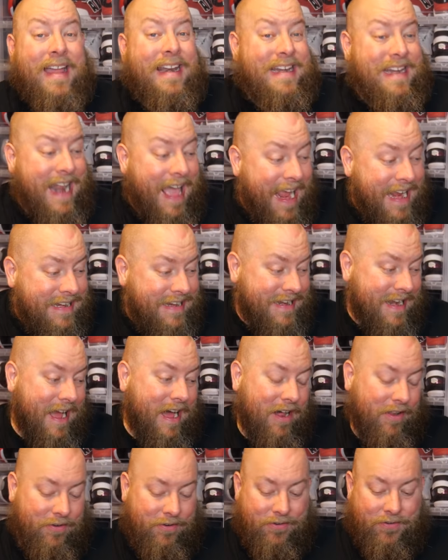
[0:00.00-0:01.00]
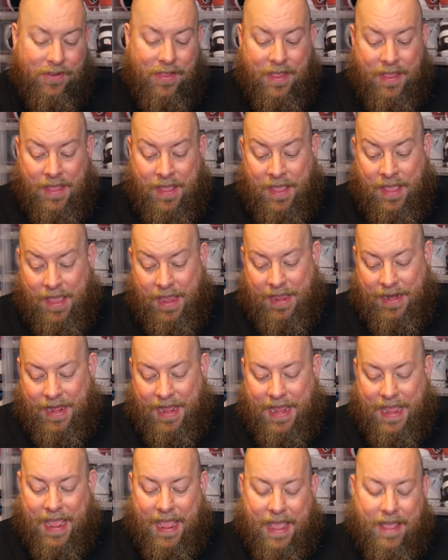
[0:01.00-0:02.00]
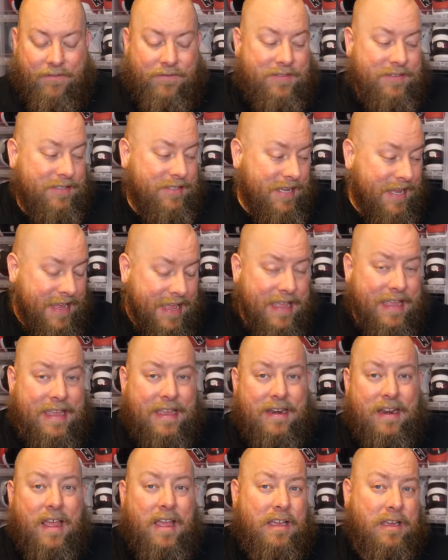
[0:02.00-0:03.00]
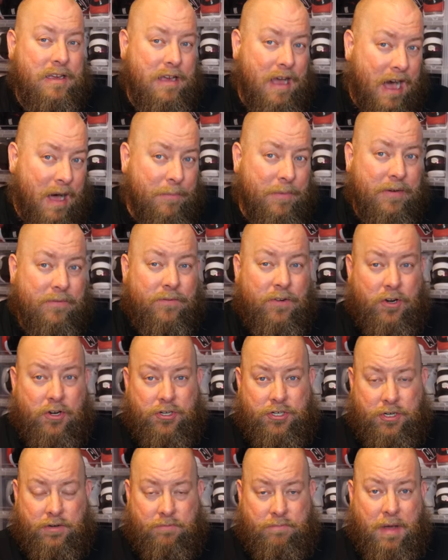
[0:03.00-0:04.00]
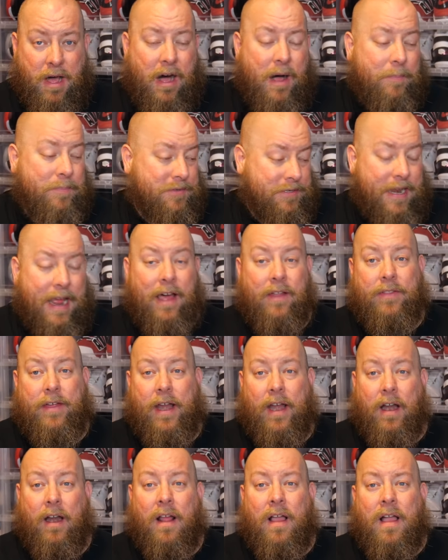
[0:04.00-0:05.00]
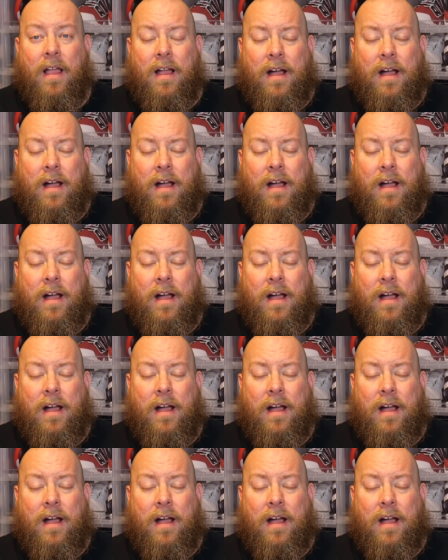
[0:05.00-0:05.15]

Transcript: ninety dollars. And I have ten common version pops down there.